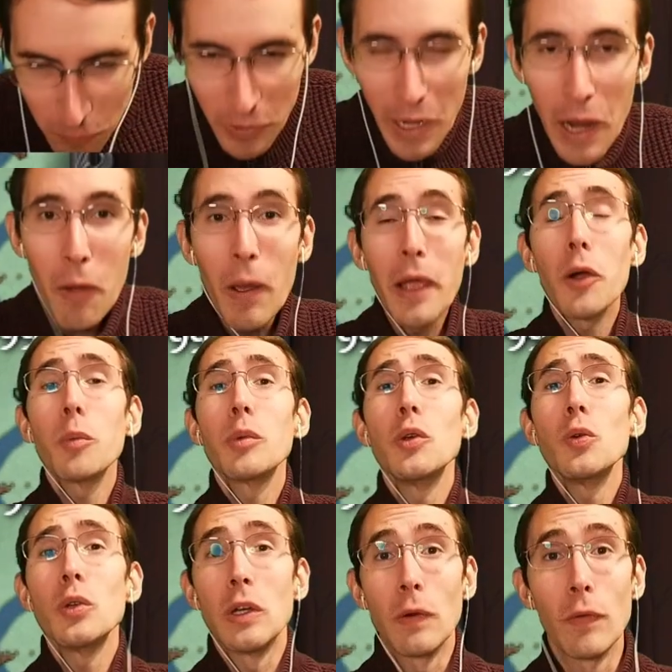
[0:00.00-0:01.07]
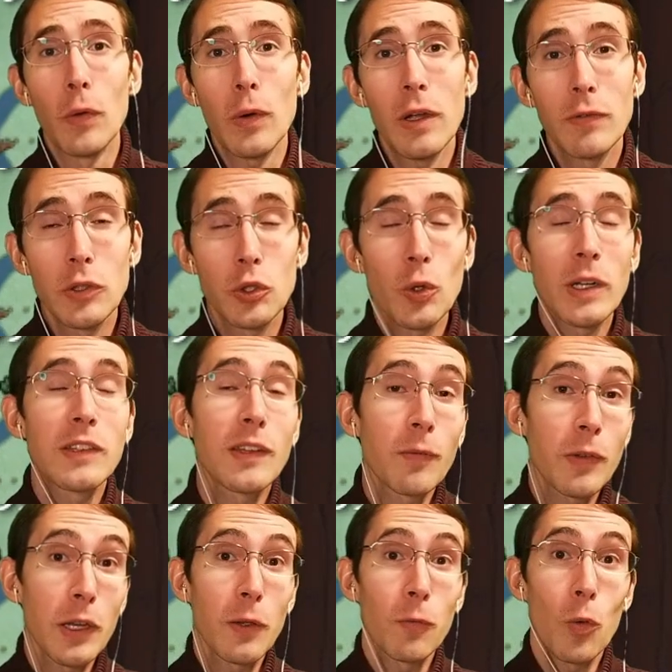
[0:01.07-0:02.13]
For now, I hope you, dear viewer, have enjoyed
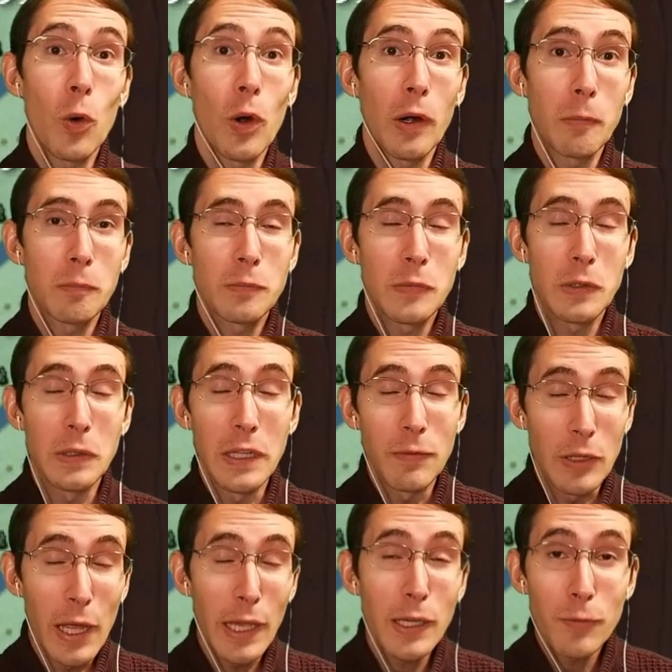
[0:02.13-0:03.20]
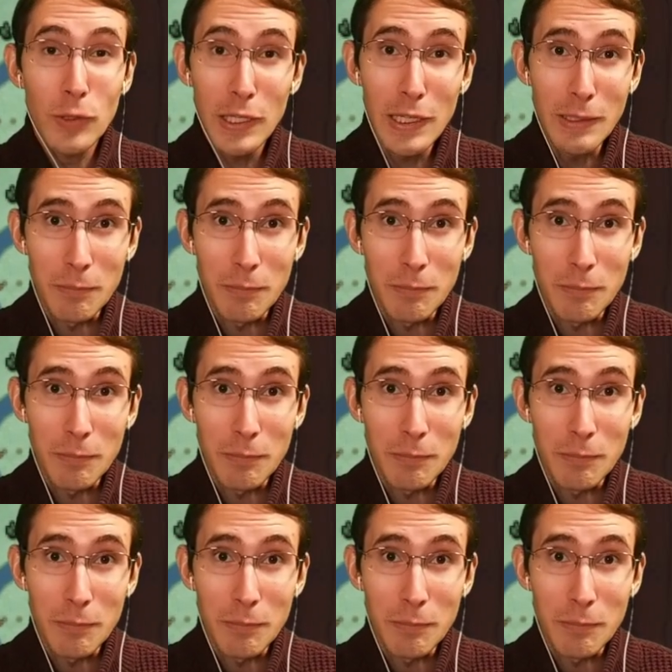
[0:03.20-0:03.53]
Symphony of War. Leave a like if you